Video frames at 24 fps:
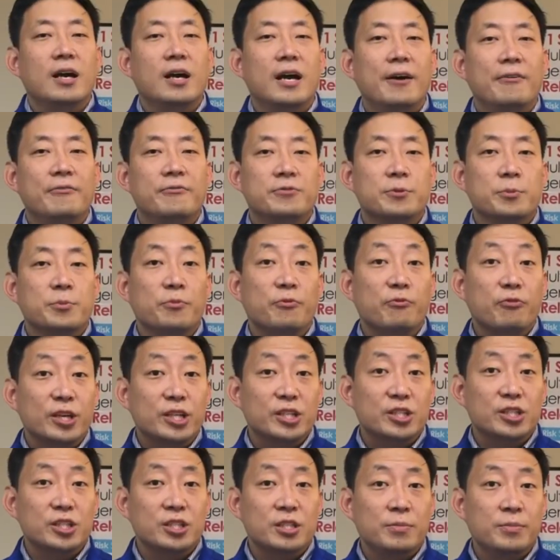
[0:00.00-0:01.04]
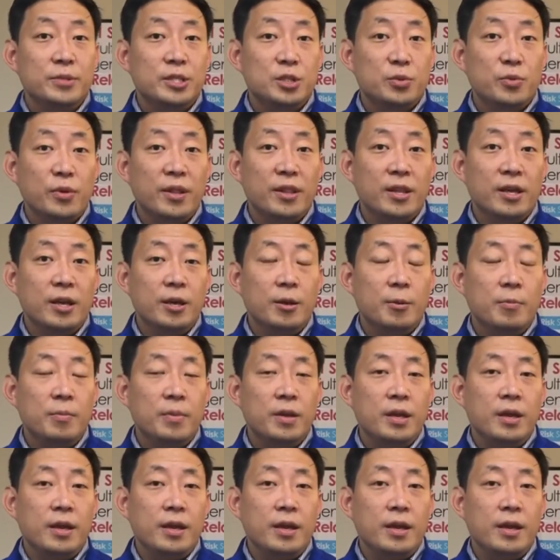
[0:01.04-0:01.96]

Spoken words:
have some friction in between them